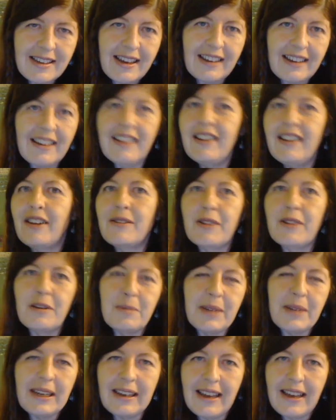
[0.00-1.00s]
And I know
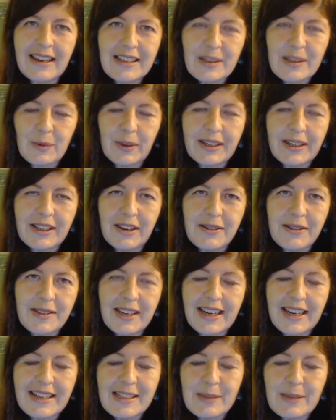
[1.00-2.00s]
nobody likes
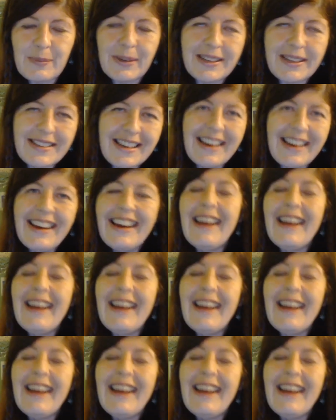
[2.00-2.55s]
Windows 8, but